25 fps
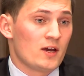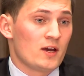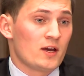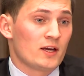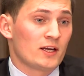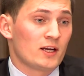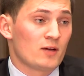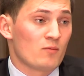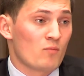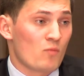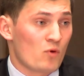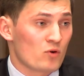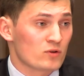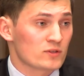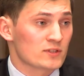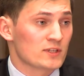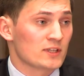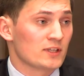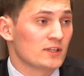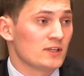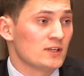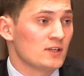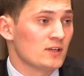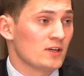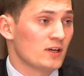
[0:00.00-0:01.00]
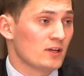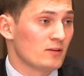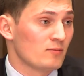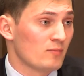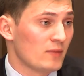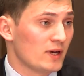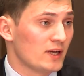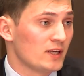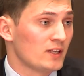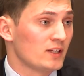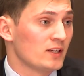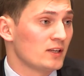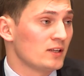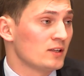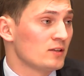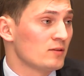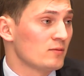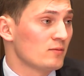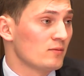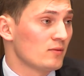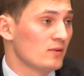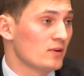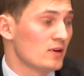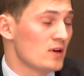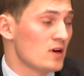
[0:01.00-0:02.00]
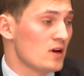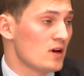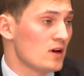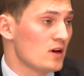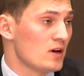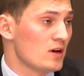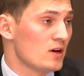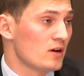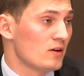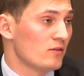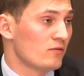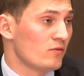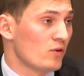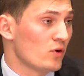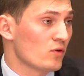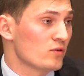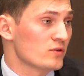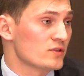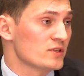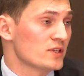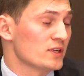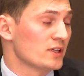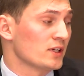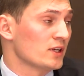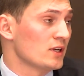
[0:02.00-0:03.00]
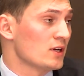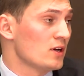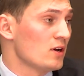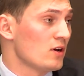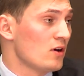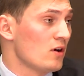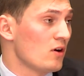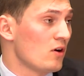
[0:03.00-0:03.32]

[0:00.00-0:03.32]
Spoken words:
And I'm mostly and mainly focusing